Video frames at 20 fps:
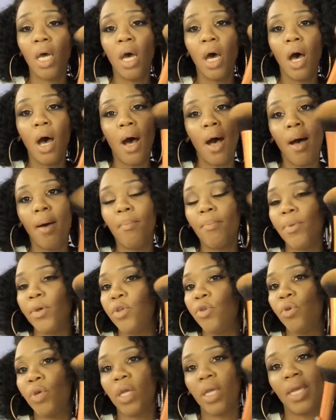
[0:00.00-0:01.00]
but
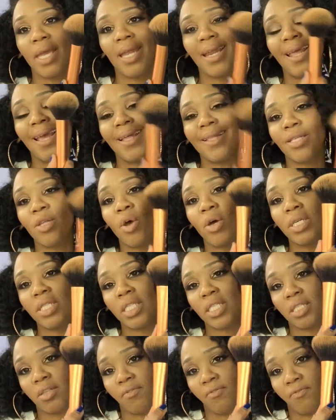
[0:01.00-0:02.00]
you can get, as long as
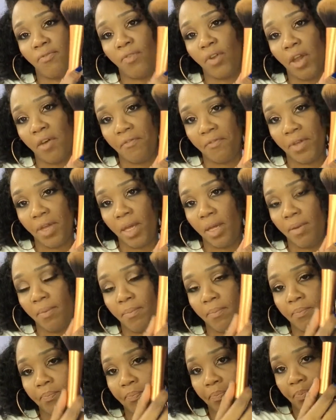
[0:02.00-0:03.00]
it's a fluffy
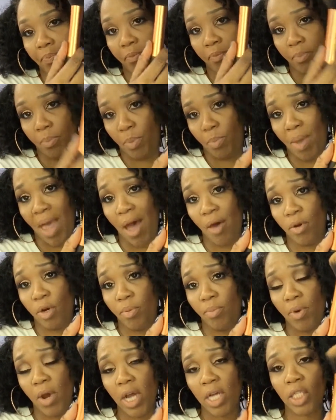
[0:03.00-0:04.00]
powder
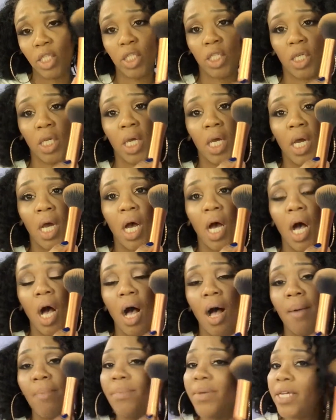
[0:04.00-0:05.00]
brush,
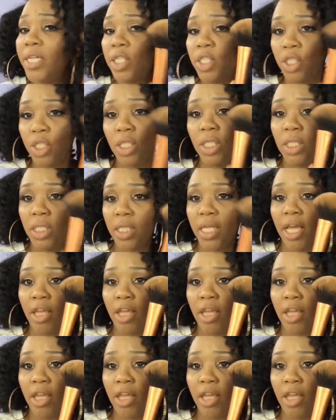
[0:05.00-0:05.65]
it should set